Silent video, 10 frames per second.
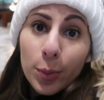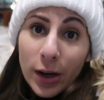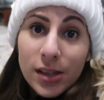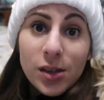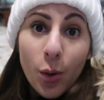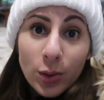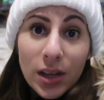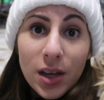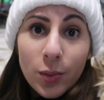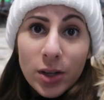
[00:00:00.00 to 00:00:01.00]
bricks
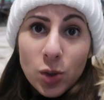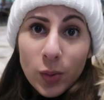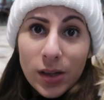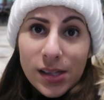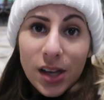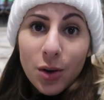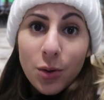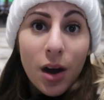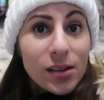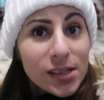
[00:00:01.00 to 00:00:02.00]
only, which was a
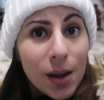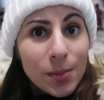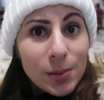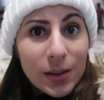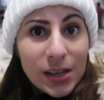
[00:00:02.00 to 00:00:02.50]
new concept